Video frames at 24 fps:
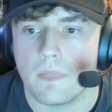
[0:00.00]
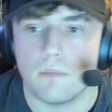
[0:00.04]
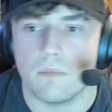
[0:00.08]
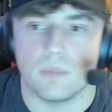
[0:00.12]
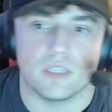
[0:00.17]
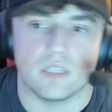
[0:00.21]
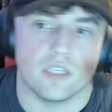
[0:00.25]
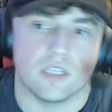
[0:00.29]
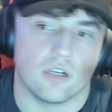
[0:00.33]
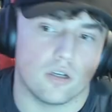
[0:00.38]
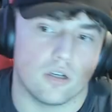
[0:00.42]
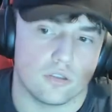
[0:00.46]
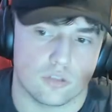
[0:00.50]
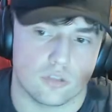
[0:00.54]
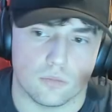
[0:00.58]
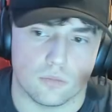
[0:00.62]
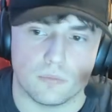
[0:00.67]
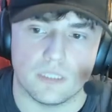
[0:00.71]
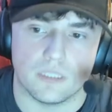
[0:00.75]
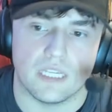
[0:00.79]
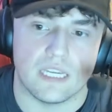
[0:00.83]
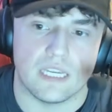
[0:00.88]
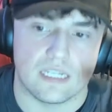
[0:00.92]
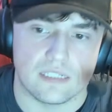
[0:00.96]
But they're also
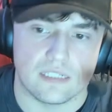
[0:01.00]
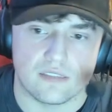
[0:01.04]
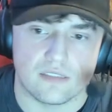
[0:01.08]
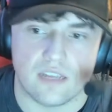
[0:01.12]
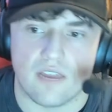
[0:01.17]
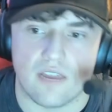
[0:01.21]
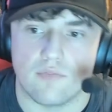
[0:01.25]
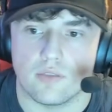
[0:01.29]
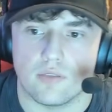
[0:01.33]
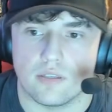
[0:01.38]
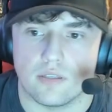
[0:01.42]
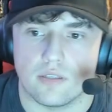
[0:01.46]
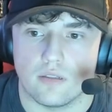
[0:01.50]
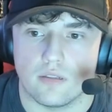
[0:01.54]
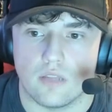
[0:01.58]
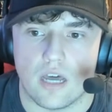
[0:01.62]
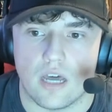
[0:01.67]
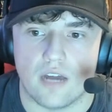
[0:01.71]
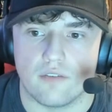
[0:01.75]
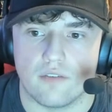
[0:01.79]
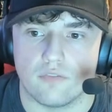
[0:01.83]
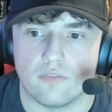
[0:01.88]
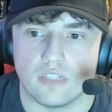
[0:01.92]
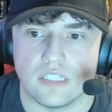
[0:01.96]
playing it safe with a
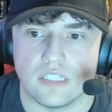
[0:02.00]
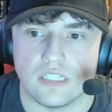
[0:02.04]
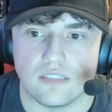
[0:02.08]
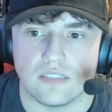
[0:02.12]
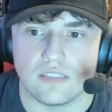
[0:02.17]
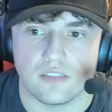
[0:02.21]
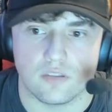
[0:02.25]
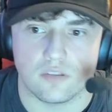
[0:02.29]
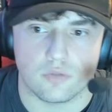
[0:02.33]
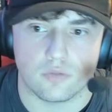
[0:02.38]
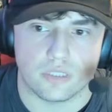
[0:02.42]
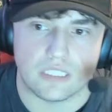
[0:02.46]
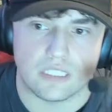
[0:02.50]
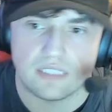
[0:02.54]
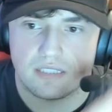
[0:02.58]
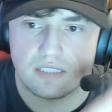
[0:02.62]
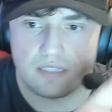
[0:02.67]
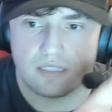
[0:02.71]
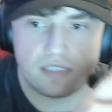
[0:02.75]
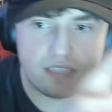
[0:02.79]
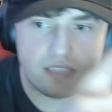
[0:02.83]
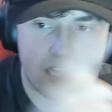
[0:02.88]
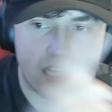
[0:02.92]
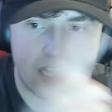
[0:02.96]
lot of reasons,
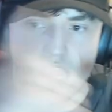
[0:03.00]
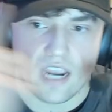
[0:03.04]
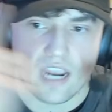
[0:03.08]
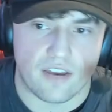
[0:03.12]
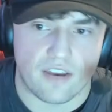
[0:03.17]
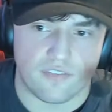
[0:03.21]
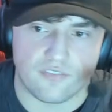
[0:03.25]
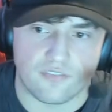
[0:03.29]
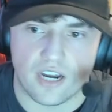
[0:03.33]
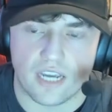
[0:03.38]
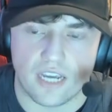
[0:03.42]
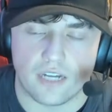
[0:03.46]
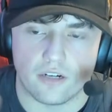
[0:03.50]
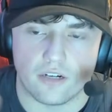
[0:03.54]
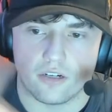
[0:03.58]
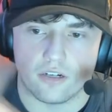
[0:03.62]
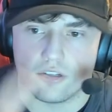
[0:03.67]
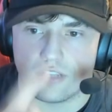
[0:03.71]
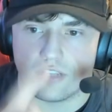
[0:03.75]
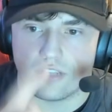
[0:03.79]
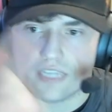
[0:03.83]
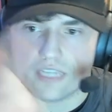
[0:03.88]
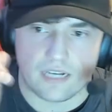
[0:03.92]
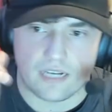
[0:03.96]
releasing the TIE
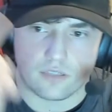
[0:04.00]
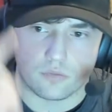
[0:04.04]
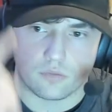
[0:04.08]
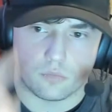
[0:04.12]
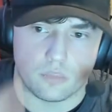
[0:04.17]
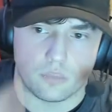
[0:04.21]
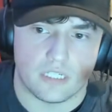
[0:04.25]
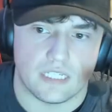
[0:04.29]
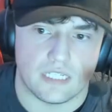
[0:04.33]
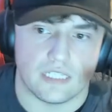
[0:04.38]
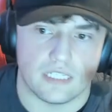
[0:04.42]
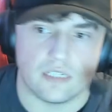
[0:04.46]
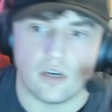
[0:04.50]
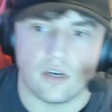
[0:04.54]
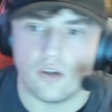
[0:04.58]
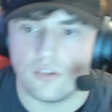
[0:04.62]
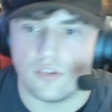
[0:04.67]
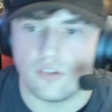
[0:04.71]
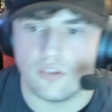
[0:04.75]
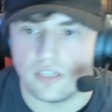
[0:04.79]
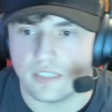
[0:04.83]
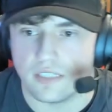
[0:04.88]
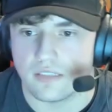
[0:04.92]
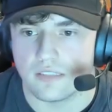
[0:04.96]
Fighter, the X-Wing,
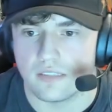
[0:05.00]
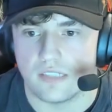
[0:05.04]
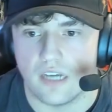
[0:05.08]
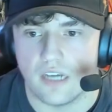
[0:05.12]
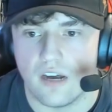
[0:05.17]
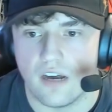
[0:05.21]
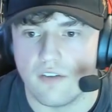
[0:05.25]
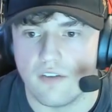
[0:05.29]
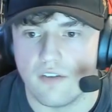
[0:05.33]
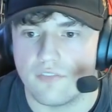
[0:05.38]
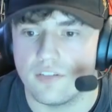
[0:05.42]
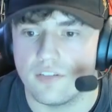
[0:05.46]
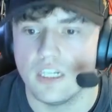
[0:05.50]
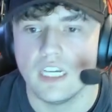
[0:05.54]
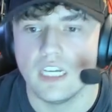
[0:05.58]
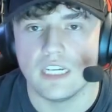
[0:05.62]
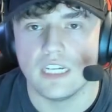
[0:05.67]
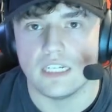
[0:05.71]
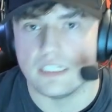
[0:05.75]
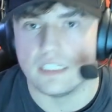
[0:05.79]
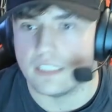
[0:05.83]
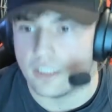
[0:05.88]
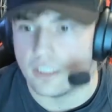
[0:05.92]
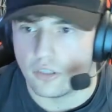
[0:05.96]
all this stuff,
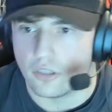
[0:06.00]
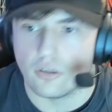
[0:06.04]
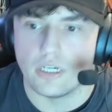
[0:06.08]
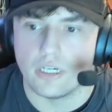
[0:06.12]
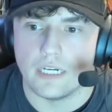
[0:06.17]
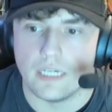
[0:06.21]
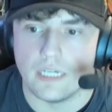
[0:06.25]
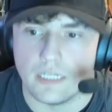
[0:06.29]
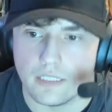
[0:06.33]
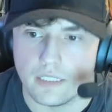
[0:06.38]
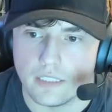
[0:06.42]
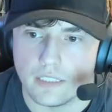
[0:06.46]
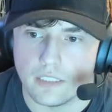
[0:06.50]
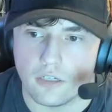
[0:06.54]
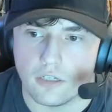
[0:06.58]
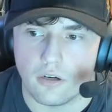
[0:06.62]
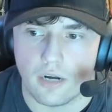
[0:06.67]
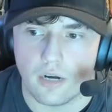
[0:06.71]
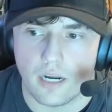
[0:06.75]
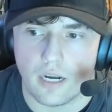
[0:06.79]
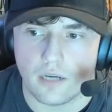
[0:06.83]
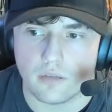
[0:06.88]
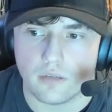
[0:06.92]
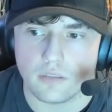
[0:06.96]
year in and year
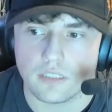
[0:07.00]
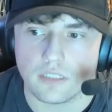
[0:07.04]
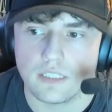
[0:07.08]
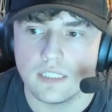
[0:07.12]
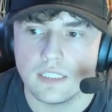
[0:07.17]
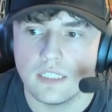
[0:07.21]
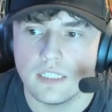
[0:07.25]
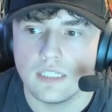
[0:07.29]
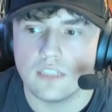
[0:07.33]
out.